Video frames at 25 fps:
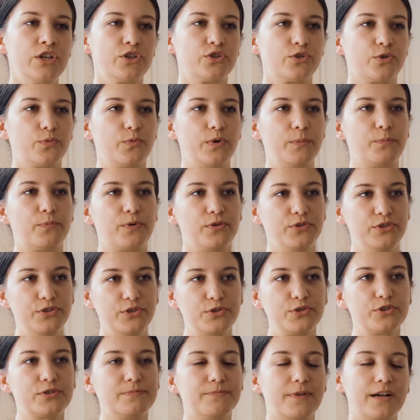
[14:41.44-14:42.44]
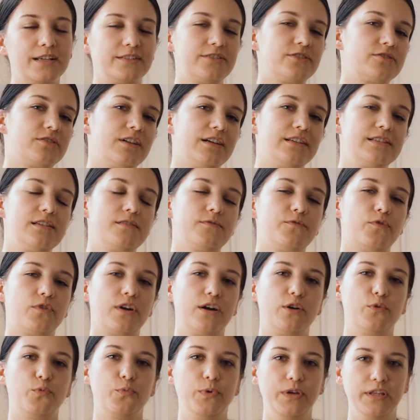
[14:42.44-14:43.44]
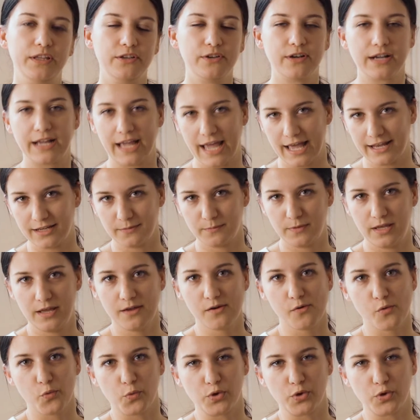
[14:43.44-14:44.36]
So we produce masterclasses for our Wedio Academy,